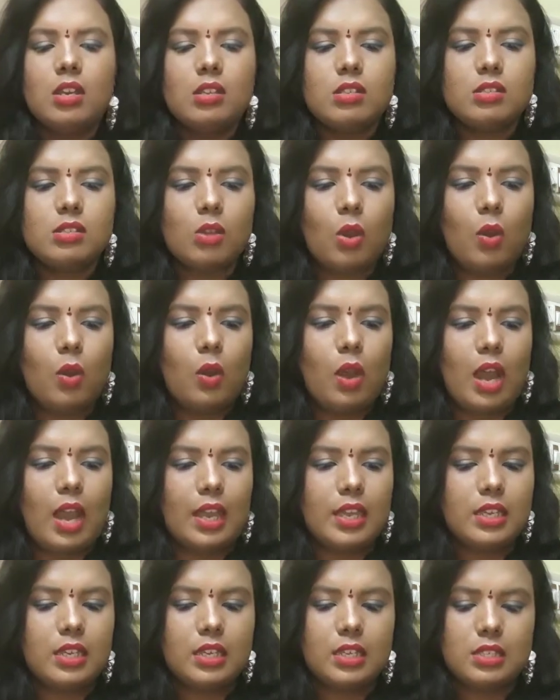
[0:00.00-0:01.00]
So
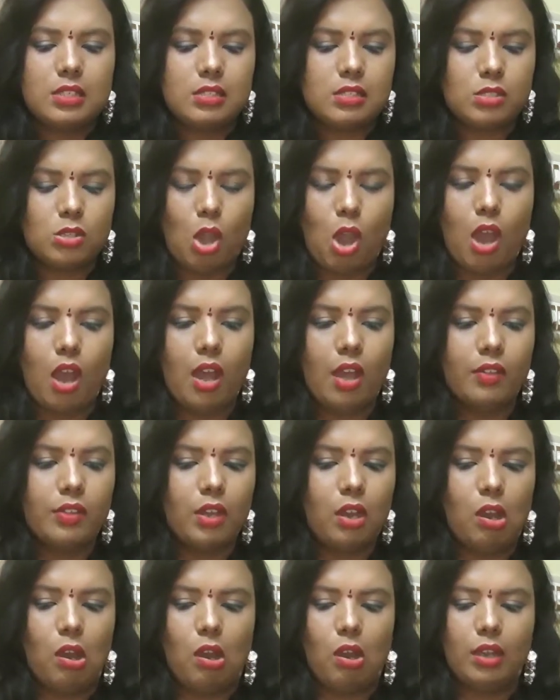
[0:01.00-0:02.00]
I saw
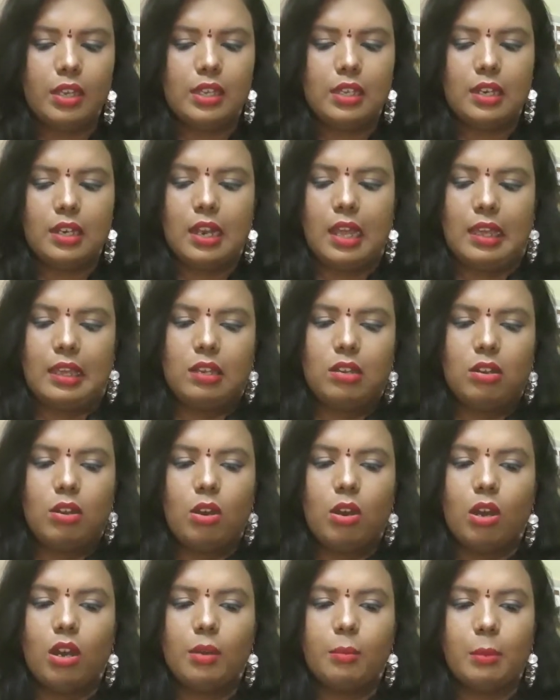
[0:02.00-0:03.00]
the oil like
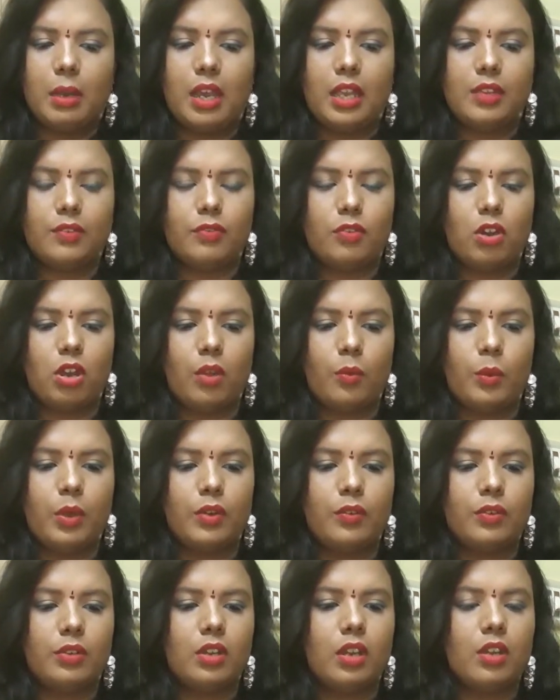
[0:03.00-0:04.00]
on my
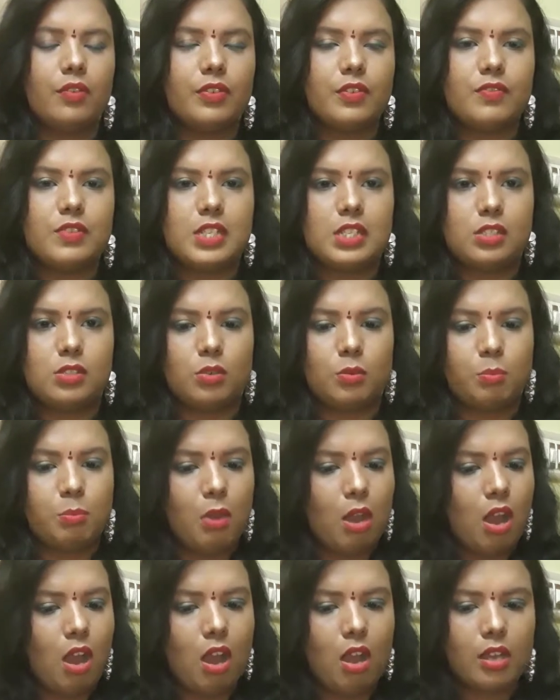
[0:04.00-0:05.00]
Forever 52
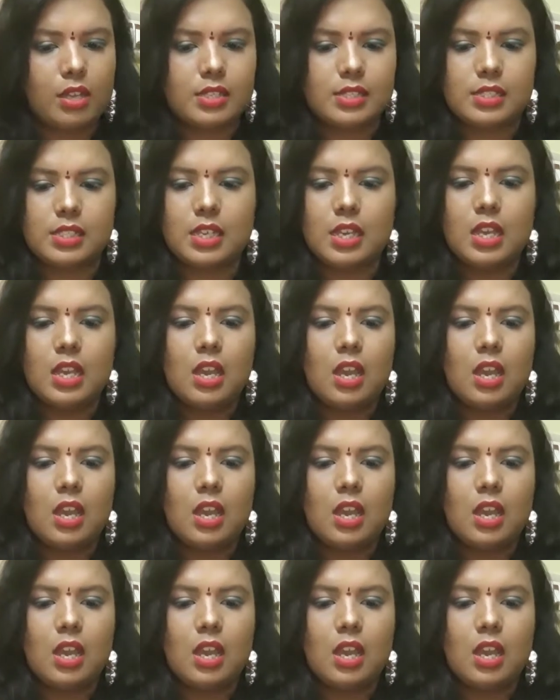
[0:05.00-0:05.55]
box,